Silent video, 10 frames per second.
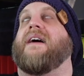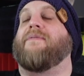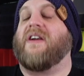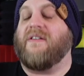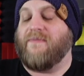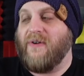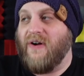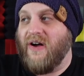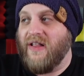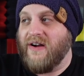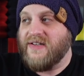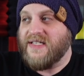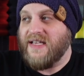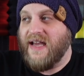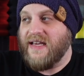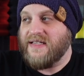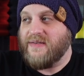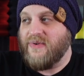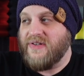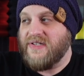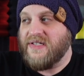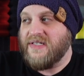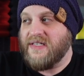figured for all our sakes, we'll just